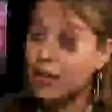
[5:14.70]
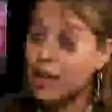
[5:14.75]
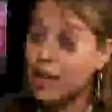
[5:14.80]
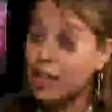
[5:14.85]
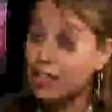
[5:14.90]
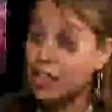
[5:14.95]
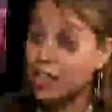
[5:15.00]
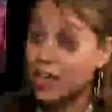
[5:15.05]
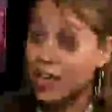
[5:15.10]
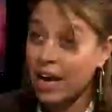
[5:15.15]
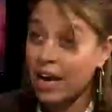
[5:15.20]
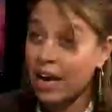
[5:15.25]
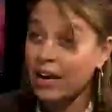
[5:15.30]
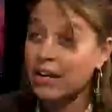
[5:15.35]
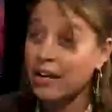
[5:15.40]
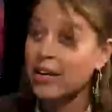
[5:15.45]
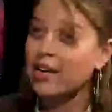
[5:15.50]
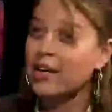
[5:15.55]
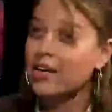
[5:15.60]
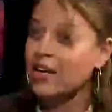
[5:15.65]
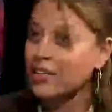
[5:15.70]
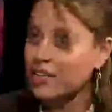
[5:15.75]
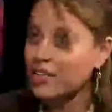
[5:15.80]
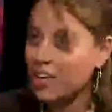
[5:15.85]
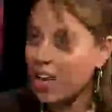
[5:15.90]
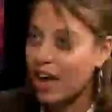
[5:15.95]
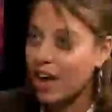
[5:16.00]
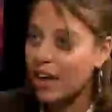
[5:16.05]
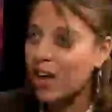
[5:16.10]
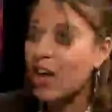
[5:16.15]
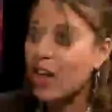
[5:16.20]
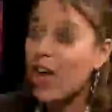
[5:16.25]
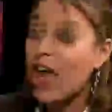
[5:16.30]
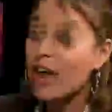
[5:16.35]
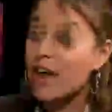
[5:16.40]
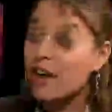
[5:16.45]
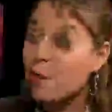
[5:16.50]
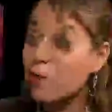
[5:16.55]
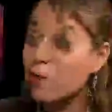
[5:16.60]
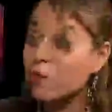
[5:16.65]
Cachiquel, in Quiche,
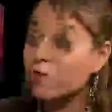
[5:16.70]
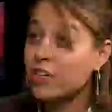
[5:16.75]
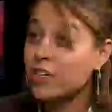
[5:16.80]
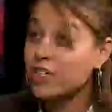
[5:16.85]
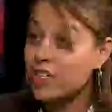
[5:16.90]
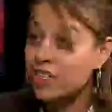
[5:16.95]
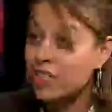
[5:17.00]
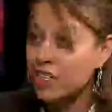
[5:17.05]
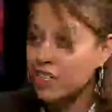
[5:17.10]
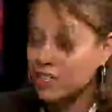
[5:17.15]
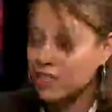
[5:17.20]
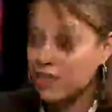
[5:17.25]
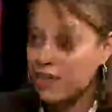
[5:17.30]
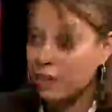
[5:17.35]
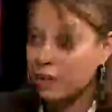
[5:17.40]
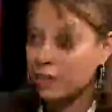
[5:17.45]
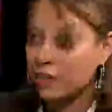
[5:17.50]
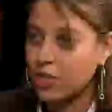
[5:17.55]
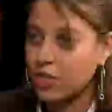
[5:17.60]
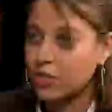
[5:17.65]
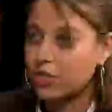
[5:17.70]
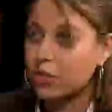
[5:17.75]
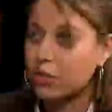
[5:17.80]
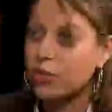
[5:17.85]
a number of indigenous languages,